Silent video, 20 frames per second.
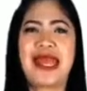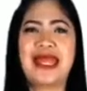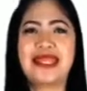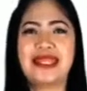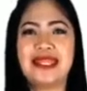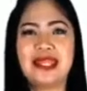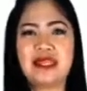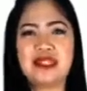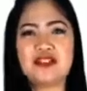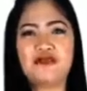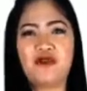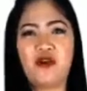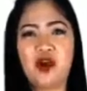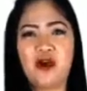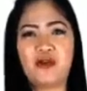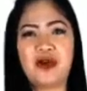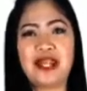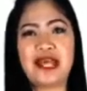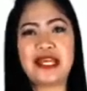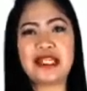This
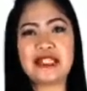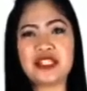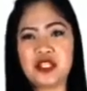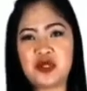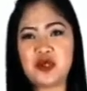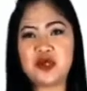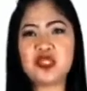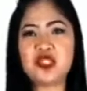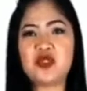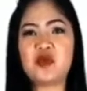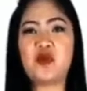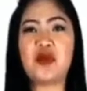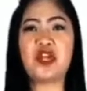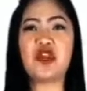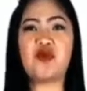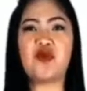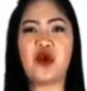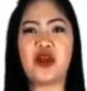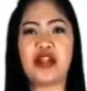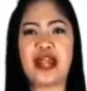formula is used when
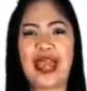you are